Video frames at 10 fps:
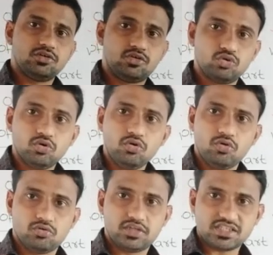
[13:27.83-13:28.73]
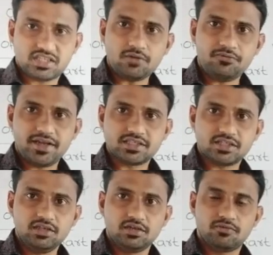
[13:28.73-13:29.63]
to the
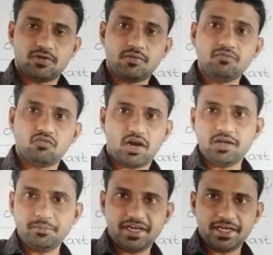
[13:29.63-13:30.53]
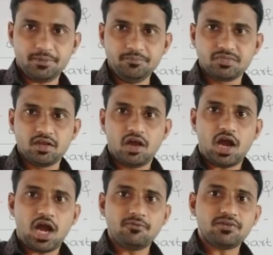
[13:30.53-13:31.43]
surface from one
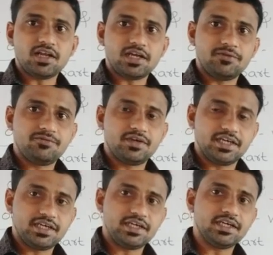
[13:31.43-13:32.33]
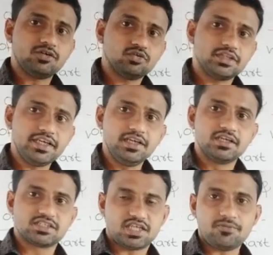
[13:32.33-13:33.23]
medium, after hitting to
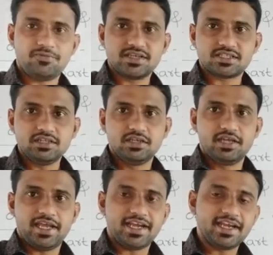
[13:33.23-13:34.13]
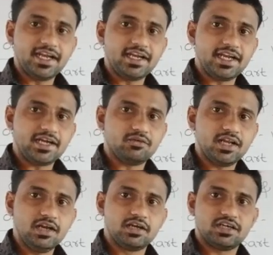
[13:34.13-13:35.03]
the surface, again it
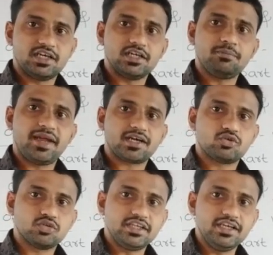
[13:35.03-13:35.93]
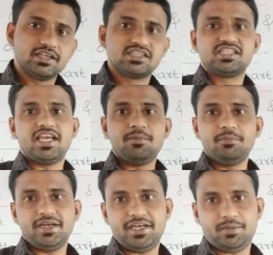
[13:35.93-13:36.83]
will turn back to the
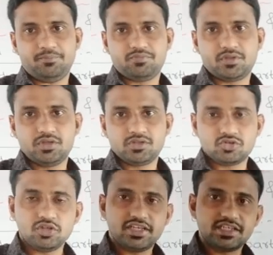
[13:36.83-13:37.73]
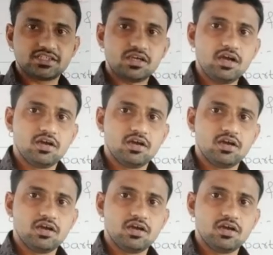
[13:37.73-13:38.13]
same medium. So that is the